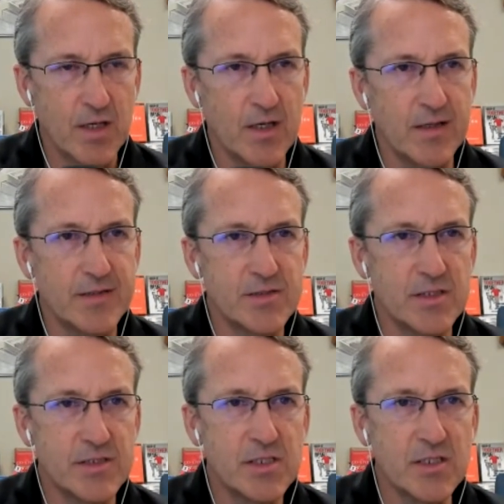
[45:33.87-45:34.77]
uh, it's
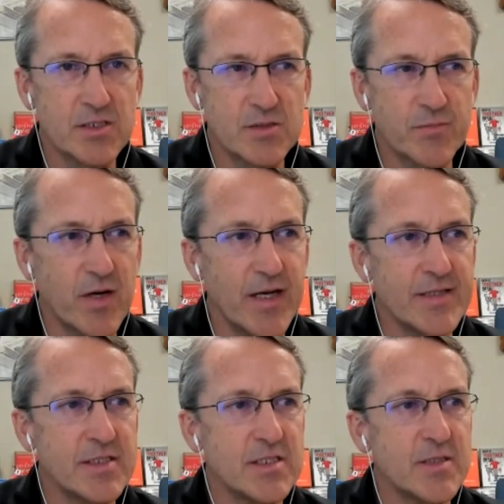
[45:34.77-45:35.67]
it's not
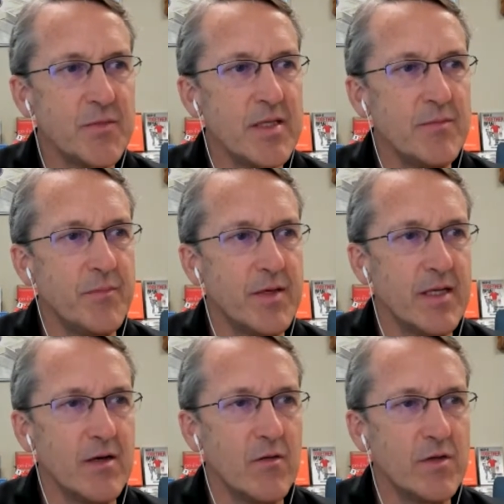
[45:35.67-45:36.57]
surprising to me, but
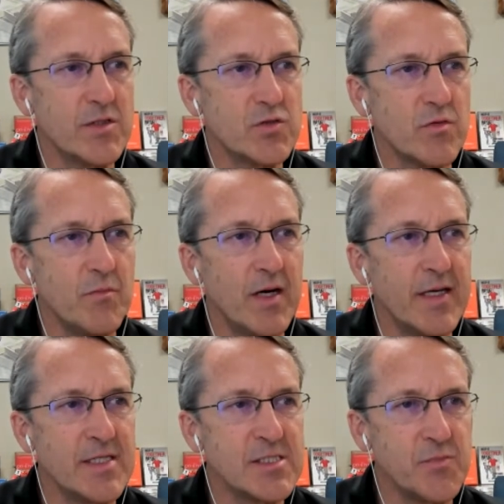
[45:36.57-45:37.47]
it always
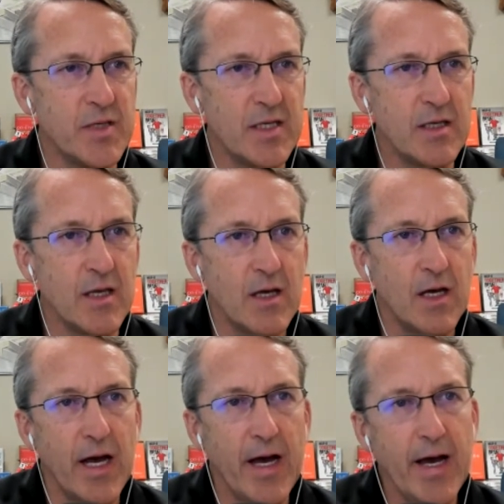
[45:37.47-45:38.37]
reminds me
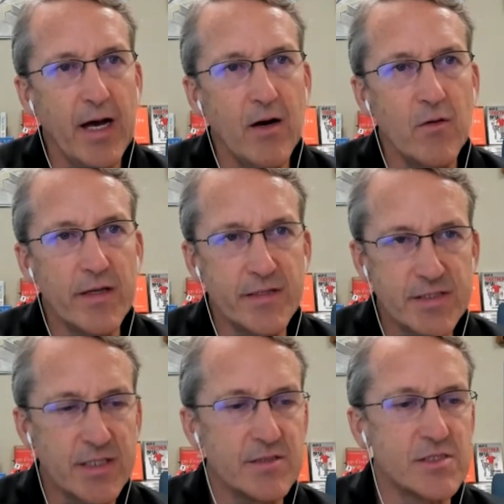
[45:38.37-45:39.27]
how
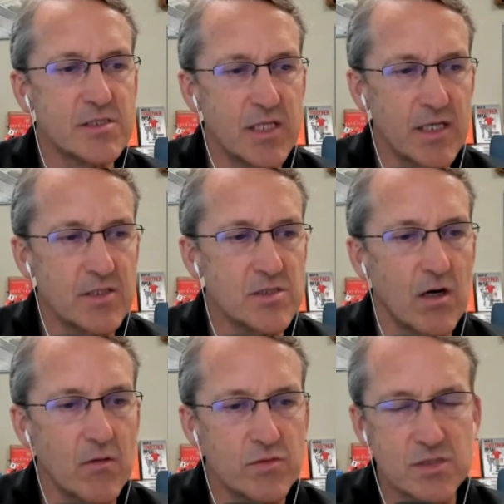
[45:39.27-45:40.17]
intense things
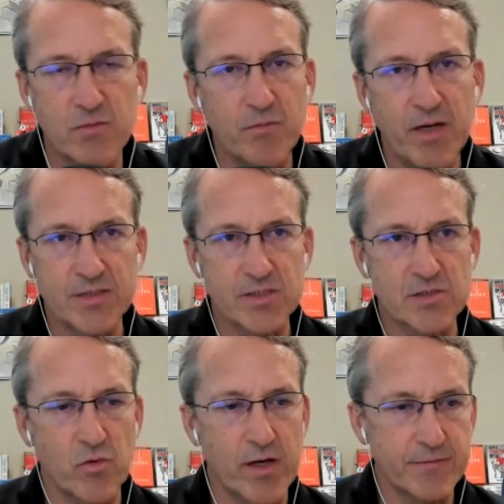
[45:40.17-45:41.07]
are when someone
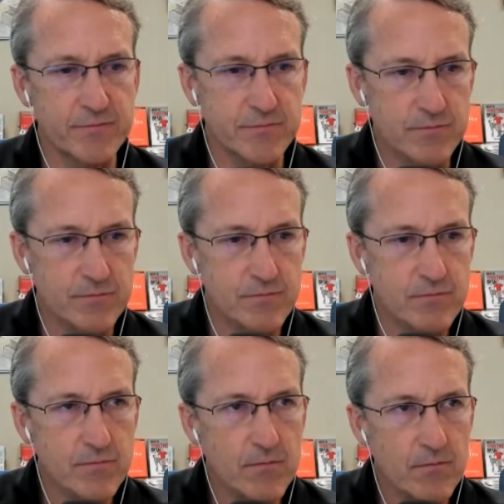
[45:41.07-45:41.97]
passes away.
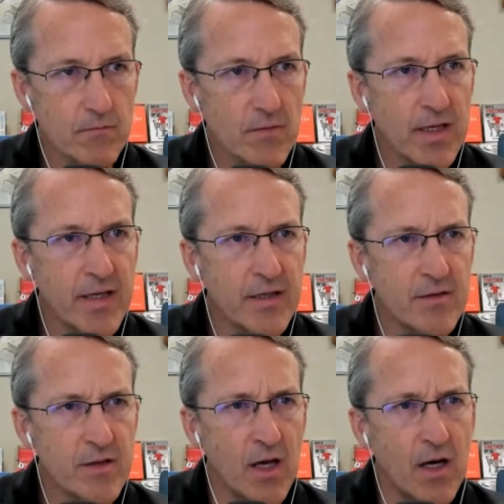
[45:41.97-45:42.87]

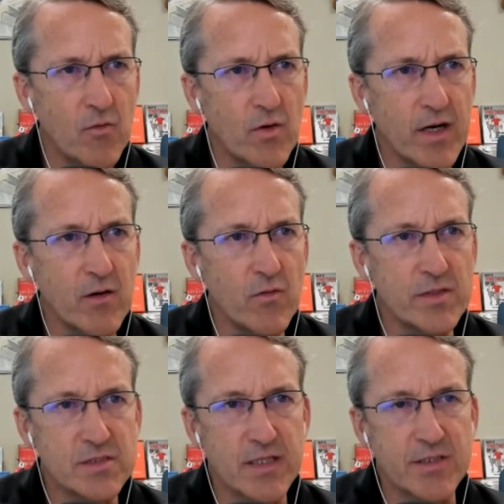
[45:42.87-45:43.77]
And what I
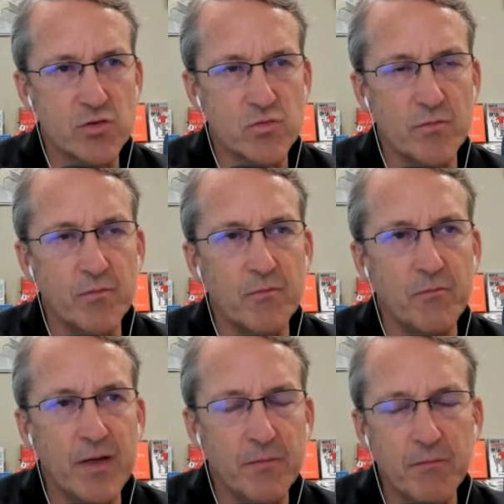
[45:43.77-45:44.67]
always like to
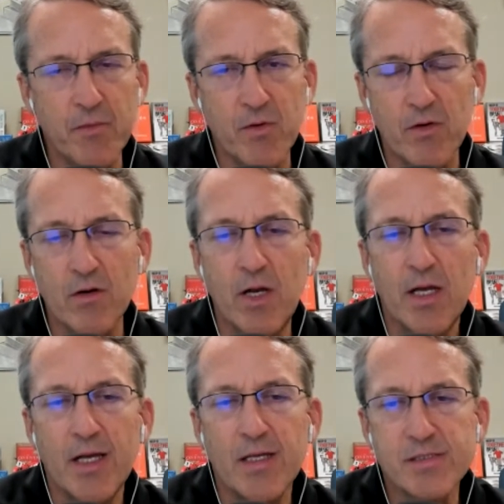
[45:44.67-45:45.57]
remember
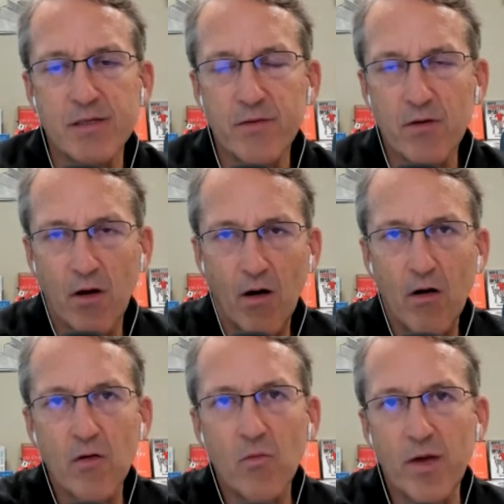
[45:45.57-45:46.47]
is that there
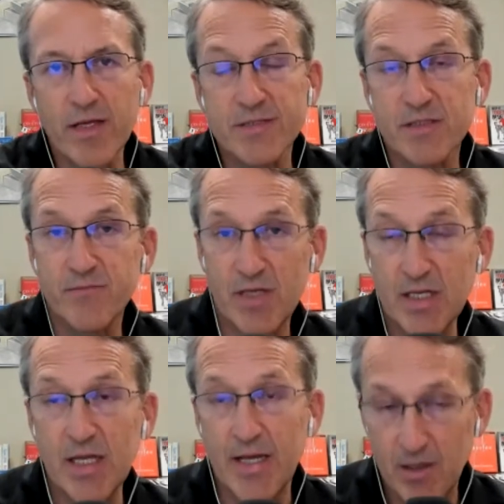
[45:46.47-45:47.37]
are ways of
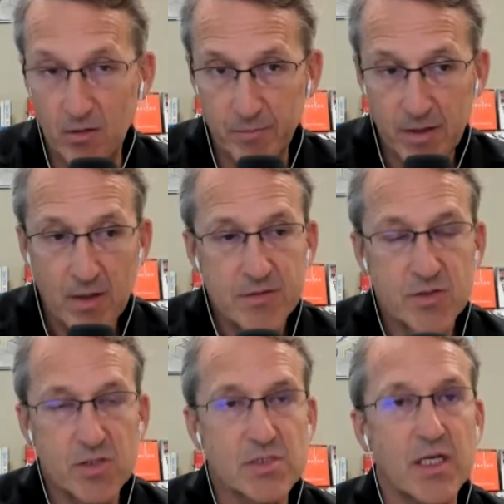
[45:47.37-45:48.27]
getting help,
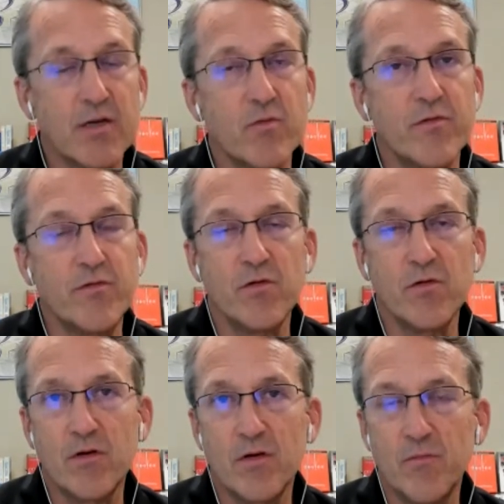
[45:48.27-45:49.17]
just like with
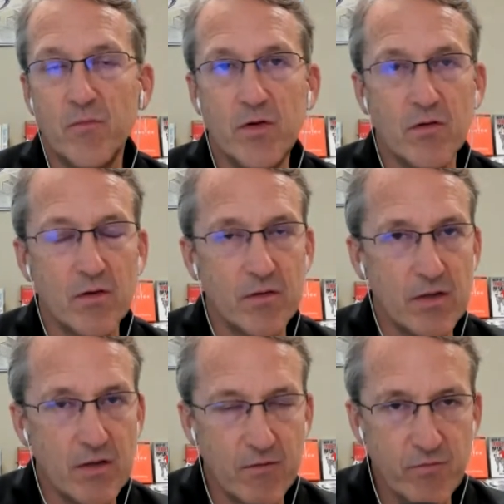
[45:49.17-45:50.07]
your your
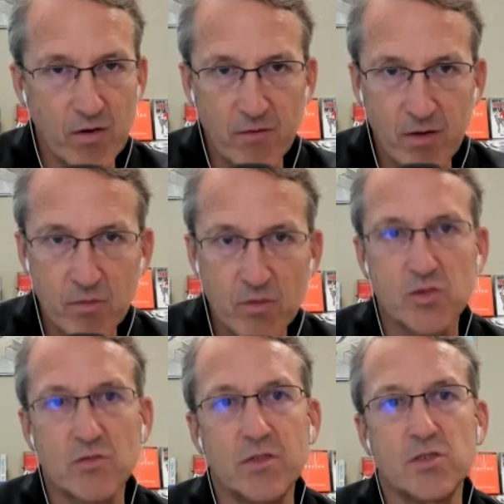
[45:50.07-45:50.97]
if you have
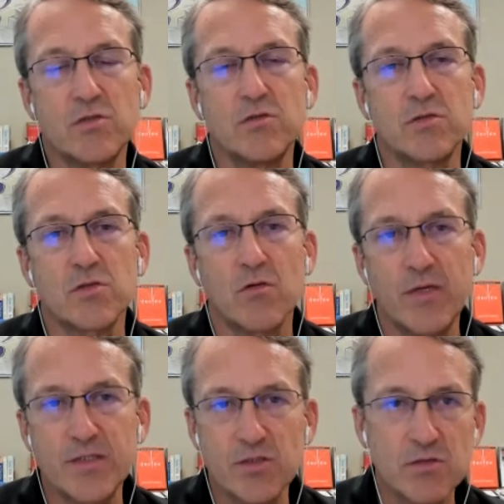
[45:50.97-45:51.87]
emotional issues or
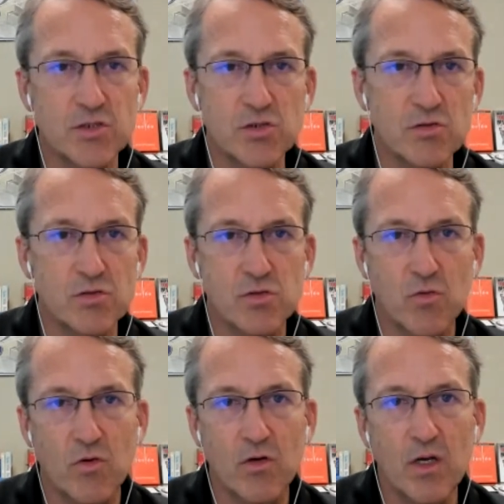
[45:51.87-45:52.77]
mental issues
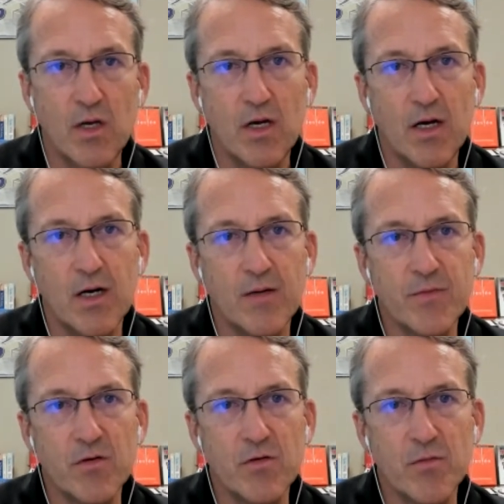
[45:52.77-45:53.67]
or um,
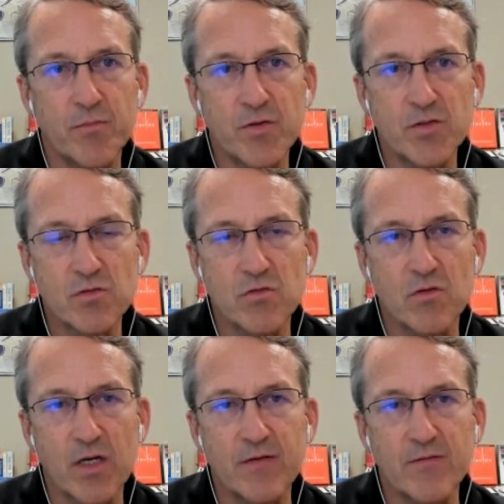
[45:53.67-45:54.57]
you know your
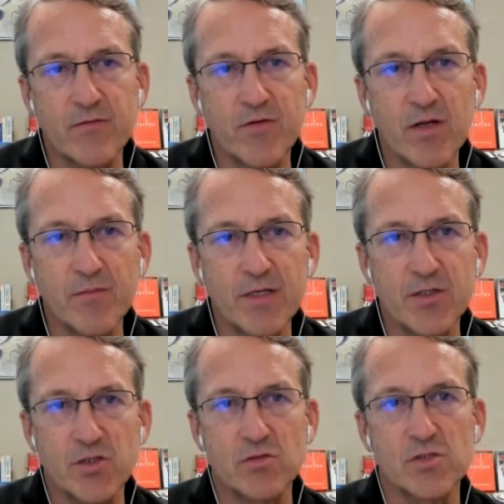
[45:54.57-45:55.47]
personal kind of development
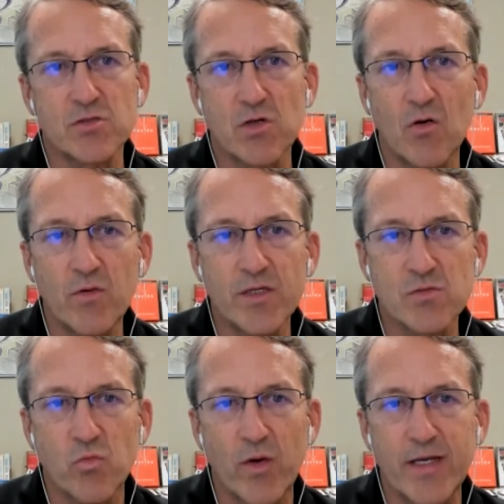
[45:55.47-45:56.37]
issues. There's
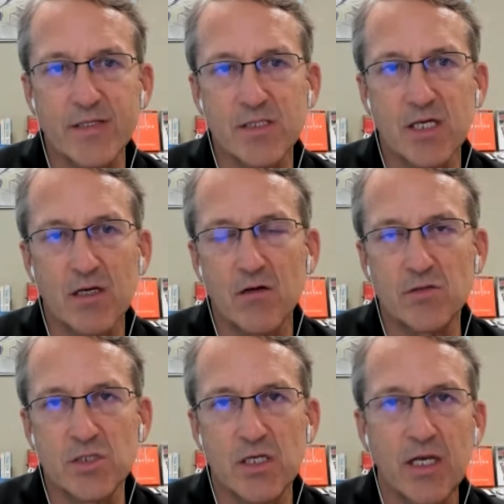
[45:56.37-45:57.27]
always ways to get
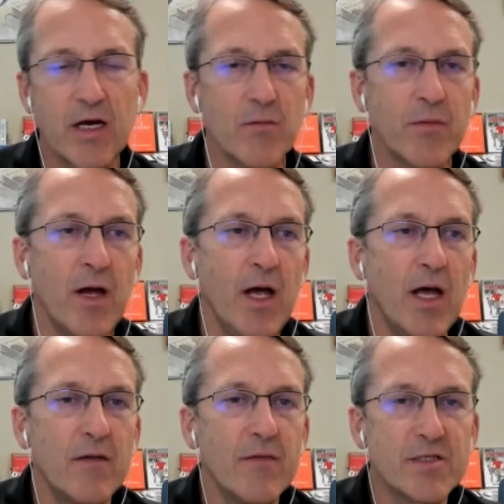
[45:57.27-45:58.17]
coaching and help,
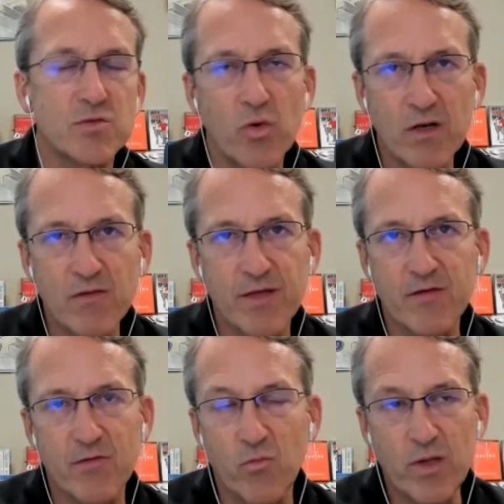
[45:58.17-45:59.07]
and that's one of the
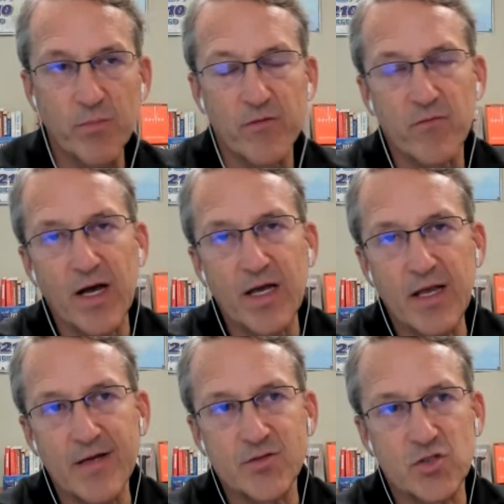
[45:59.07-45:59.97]
things that we provide
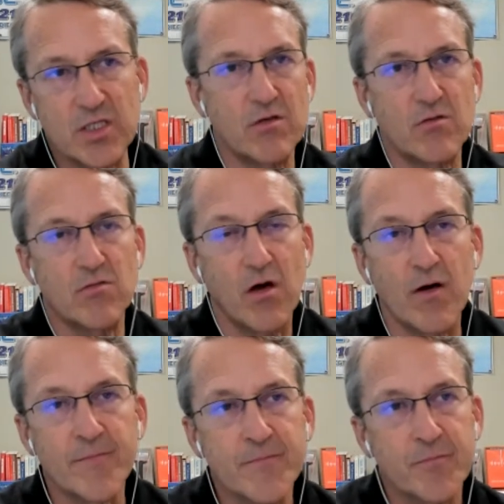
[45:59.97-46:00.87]
at GQ Law